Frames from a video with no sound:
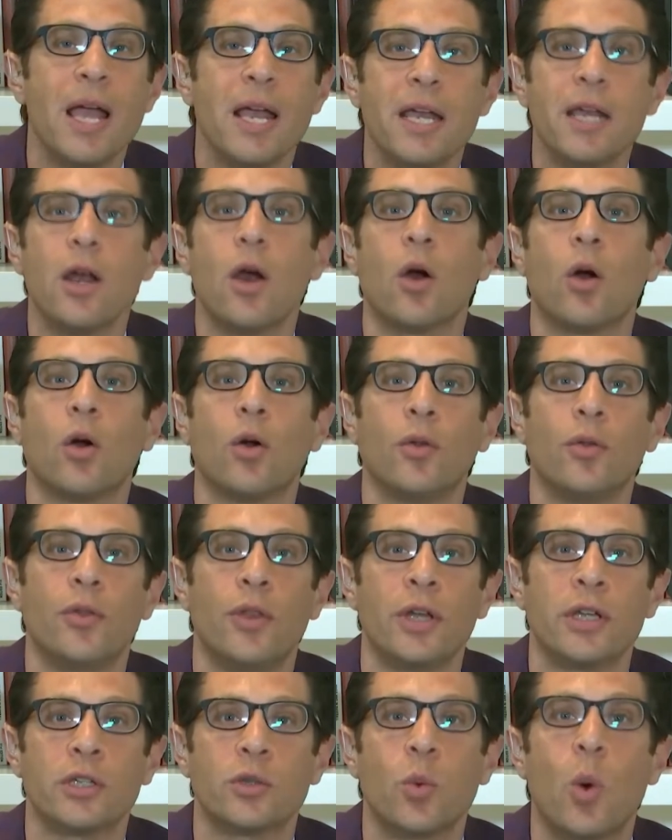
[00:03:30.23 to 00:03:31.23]
He
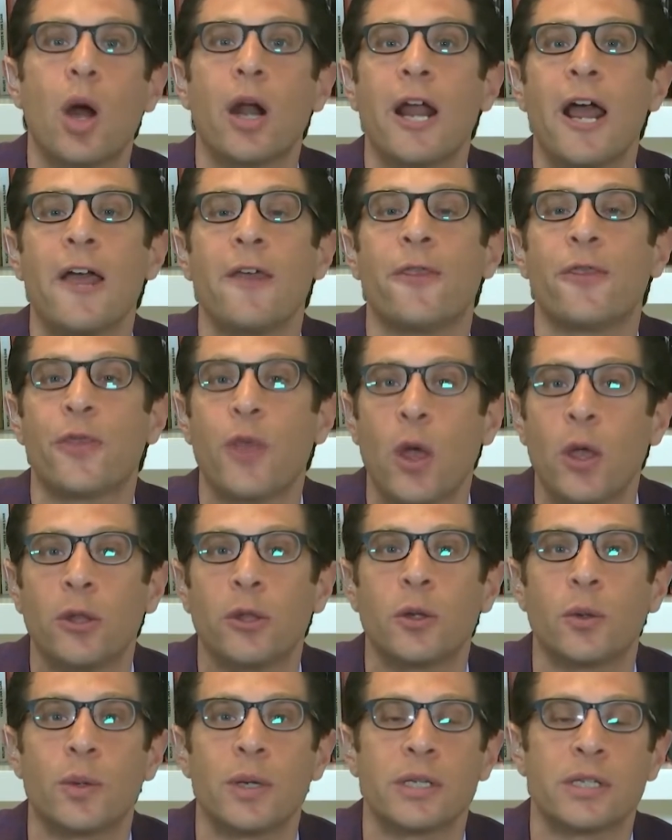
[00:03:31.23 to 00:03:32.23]
earned this. What a
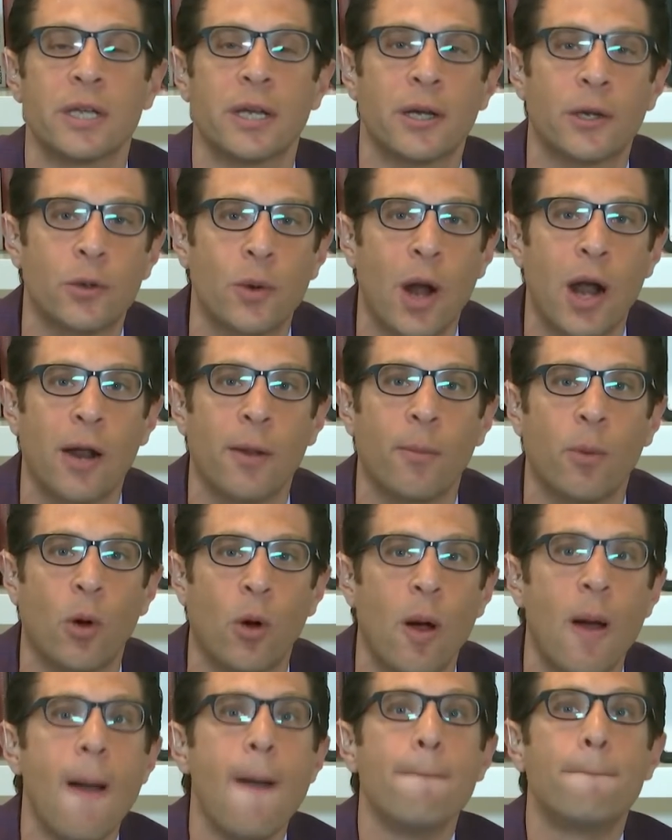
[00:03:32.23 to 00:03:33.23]
thunderous,
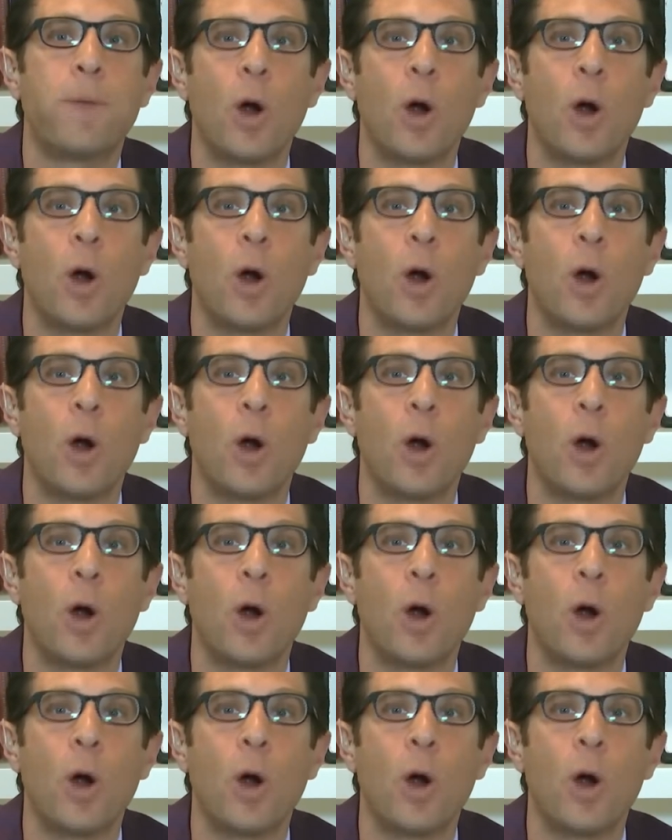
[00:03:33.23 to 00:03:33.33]
incredible,